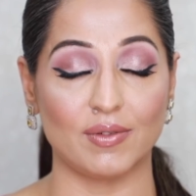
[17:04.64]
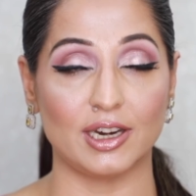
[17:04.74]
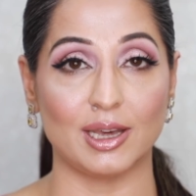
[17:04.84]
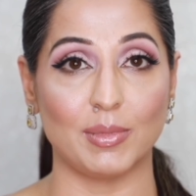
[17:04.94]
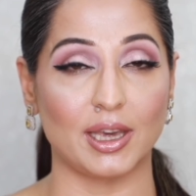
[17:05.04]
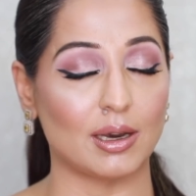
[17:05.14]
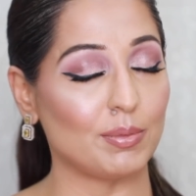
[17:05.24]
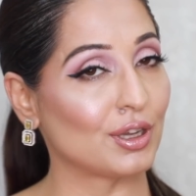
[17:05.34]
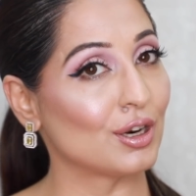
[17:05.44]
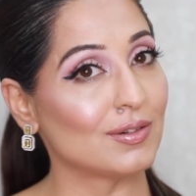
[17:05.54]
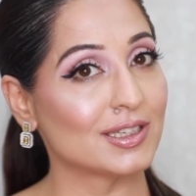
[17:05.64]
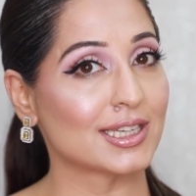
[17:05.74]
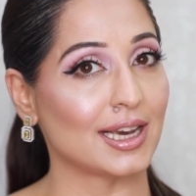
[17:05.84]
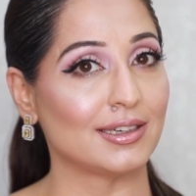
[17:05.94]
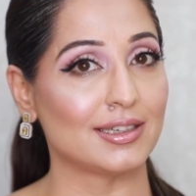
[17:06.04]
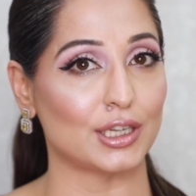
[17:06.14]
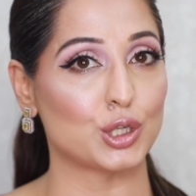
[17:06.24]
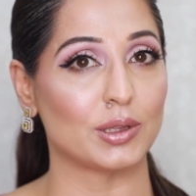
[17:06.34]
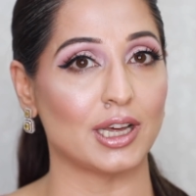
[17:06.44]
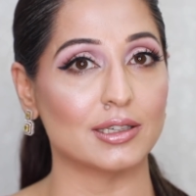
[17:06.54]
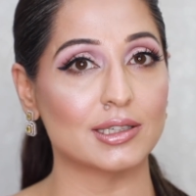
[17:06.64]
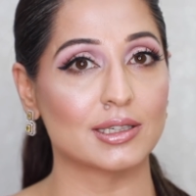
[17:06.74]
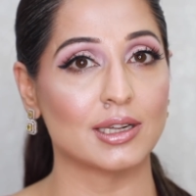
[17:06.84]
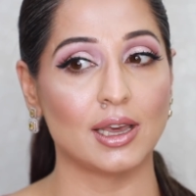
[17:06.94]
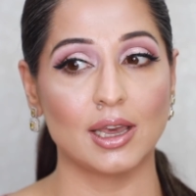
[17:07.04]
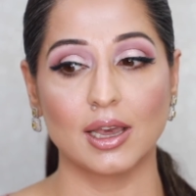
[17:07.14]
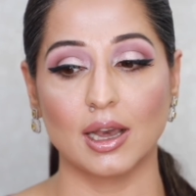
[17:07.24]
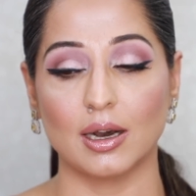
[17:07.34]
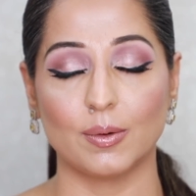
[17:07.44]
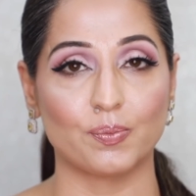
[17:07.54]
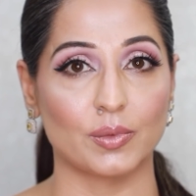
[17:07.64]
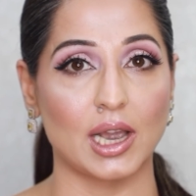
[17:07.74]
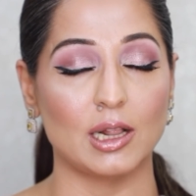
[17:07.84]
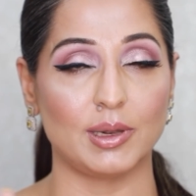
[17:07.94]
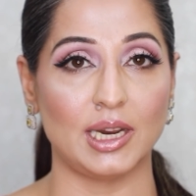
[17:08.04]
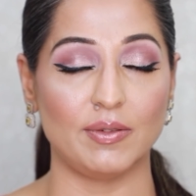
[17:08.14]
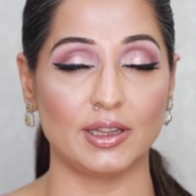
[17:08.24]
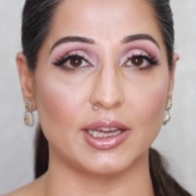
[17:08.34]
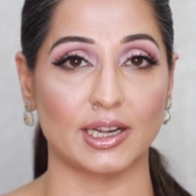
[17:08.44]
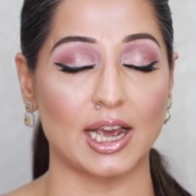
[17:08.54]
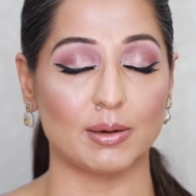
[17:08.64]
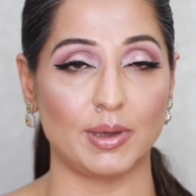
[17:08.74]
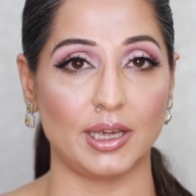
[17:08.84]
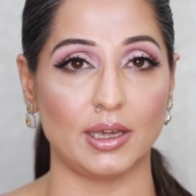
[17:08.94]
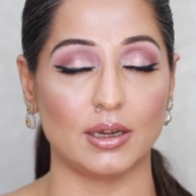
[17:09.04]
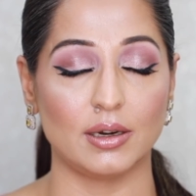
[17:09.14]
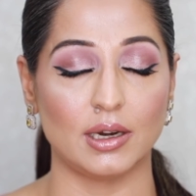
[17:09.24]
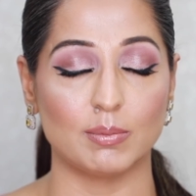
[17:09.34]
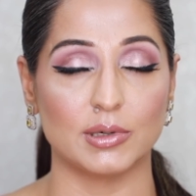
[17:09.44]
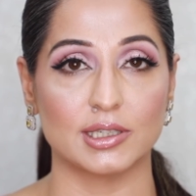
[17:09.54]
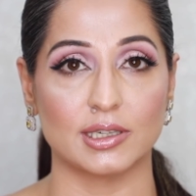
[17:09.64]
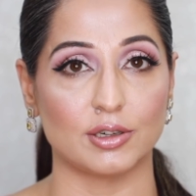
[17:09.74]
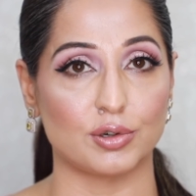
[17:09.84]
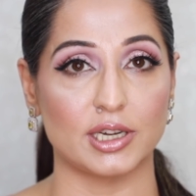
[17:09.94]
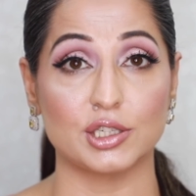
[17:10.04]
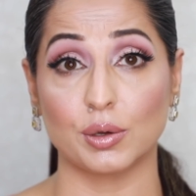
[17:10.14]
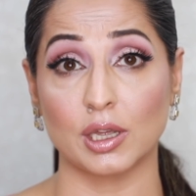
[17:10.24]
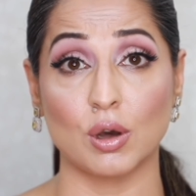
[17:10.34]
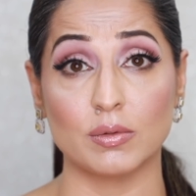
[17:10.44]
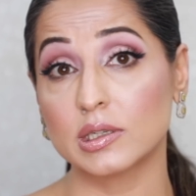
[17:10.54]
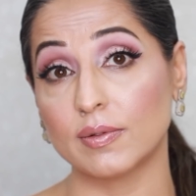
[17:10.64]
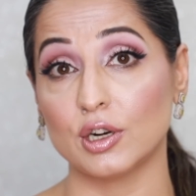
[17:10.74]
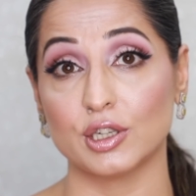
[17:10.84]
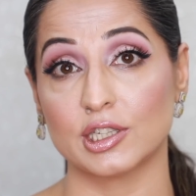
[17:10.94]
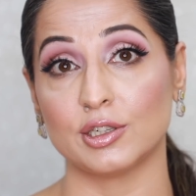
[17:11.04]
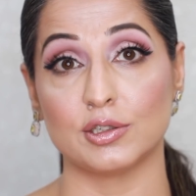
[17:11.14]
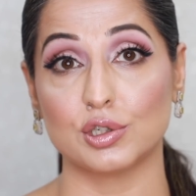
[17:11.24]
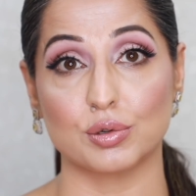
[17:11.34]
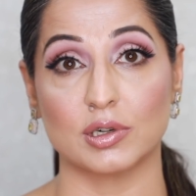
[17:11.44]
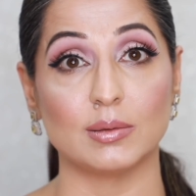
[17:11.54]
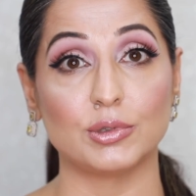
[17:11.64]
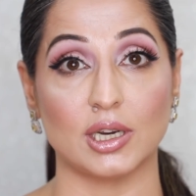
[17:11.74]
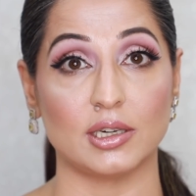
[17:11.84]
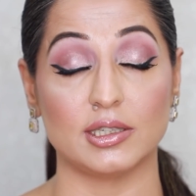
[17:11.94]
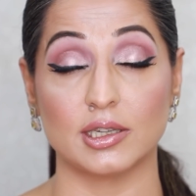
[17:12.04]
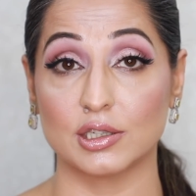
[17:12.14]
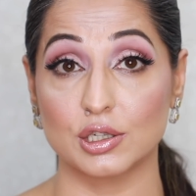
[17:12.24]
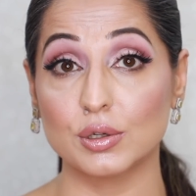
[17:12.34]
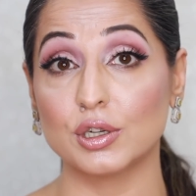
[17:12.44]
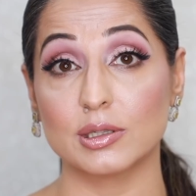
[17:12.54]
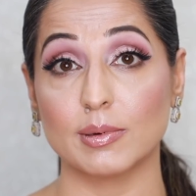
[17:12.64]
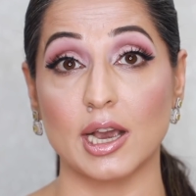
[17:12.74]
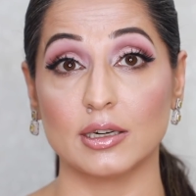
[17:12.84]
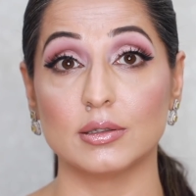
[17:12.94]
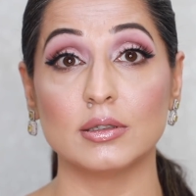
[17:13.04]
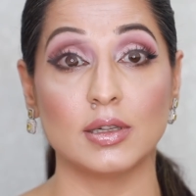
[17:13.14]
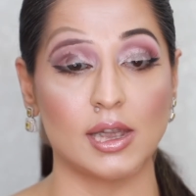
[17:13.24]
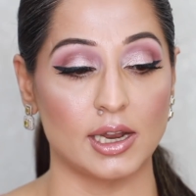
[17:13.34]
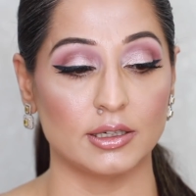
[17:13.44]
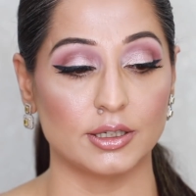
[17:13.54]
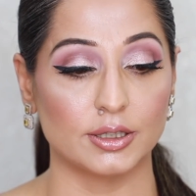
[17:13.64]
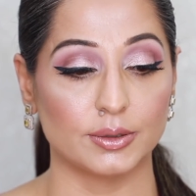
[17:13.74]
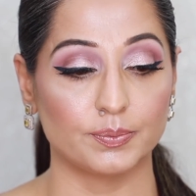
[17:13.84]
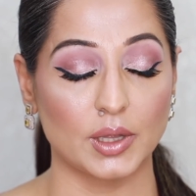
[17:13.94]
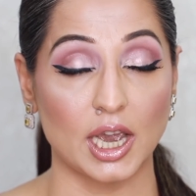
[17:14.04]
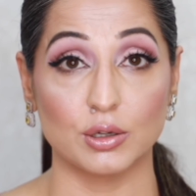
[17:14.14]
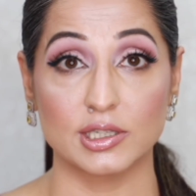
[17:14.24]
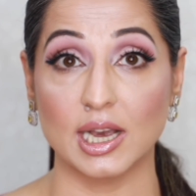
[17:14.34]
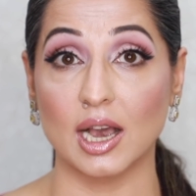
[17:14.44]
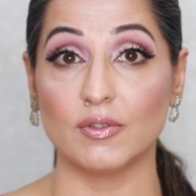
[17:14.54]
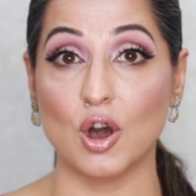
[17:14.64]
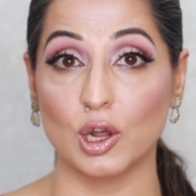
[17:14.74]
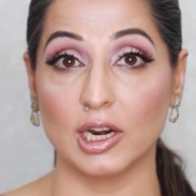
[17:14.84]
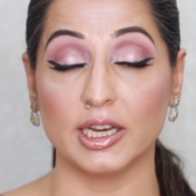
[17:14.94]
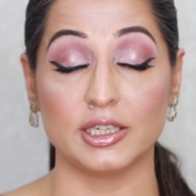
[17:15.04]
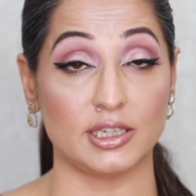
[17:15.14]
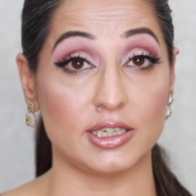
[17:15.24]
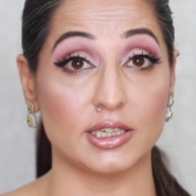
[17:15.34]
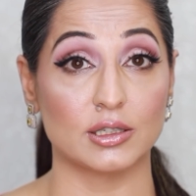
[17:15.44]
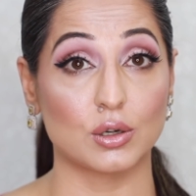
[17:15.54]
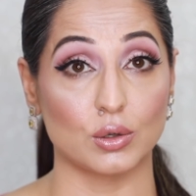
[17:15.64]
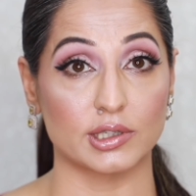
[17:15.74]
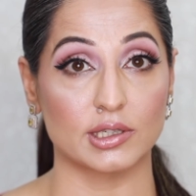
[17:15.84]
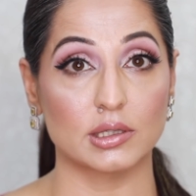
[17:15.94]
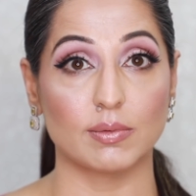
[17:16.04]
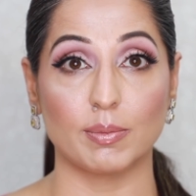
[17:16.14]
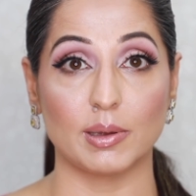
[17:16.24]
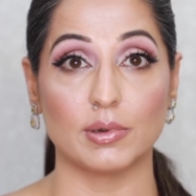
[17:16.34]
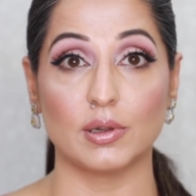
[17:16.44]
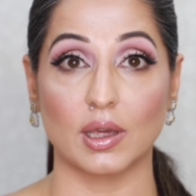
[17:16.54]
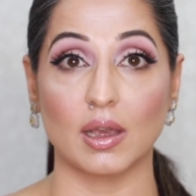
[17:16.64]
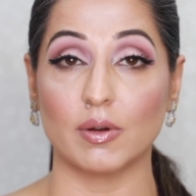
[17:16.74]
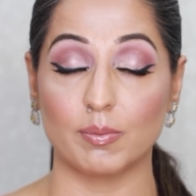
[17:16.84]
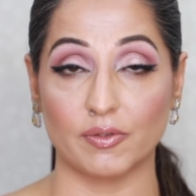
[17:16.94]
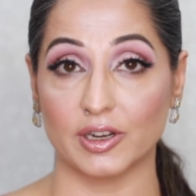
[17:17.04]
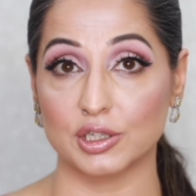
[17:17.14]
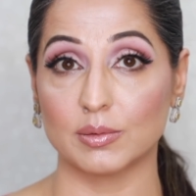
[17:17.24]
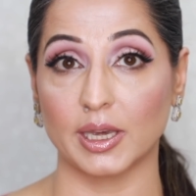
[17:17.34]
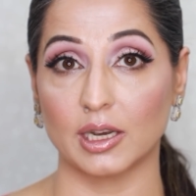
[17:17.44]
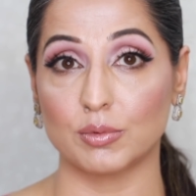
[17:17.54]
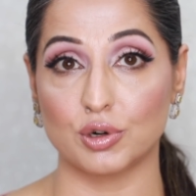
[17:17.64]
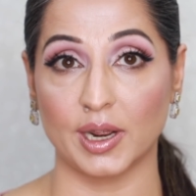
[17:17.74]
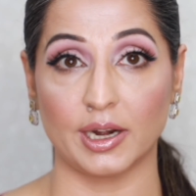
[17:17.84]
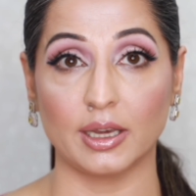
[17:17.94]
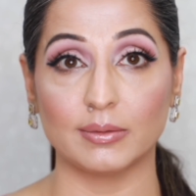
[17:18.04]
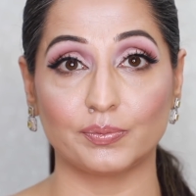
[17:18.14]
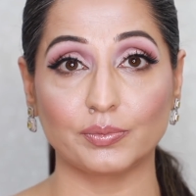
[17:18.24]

everyday makeup, you can always get in touch with us. I'll be leaving the academy numbers and address. You can always follow us on Instagram. Chandni Singh Studio is my handle, and I also have online detailed courses for people looking for professional makeup training